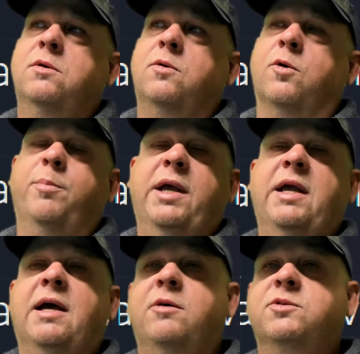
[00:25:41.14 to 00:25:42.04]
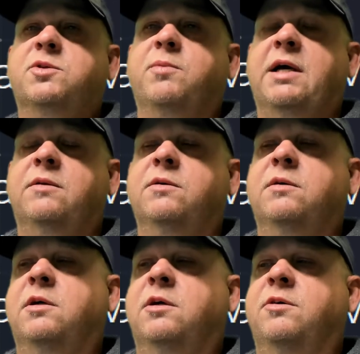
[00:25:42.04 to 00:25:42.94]
or payouts
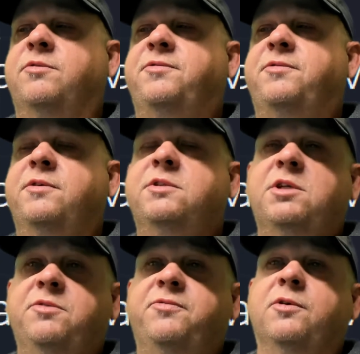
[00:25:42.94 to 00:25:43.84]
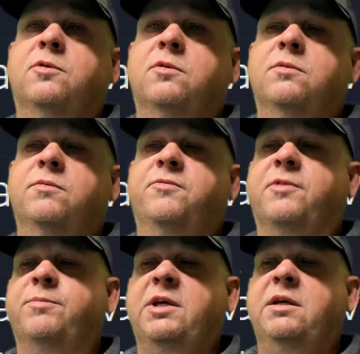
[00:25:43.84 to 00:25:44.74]
rather, of Tfuel
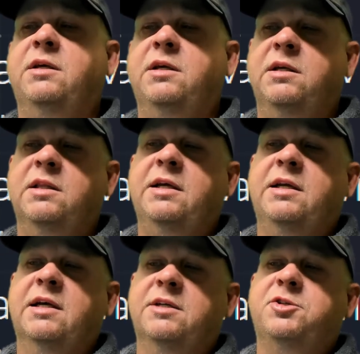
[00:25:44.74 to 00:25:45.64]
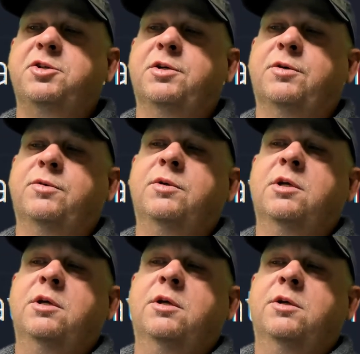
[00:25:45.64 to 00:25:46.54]
from the Elite Edge node
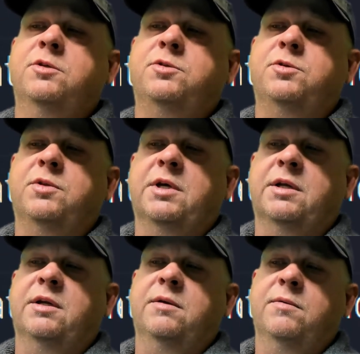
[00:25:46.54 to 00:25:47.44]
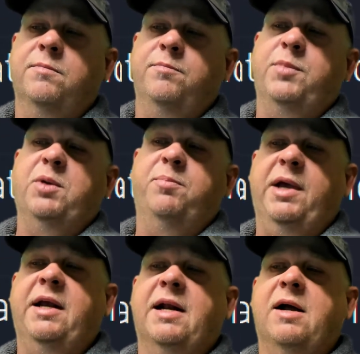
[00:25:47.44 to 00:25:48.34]
to then be
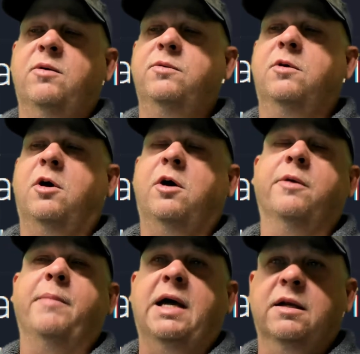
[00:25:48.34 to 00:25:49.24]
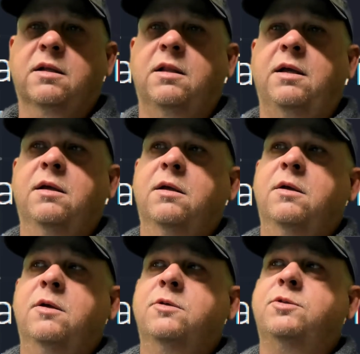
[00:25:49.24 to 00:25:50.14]
paid out automatically
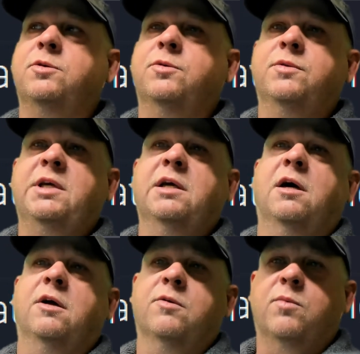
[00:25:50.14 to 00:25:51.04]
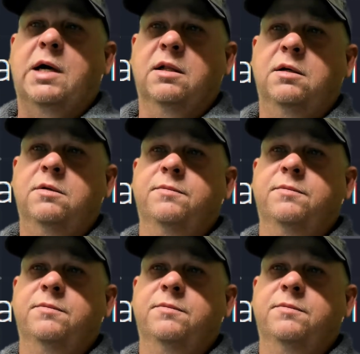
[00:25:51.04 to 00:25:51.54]
to the other wallet.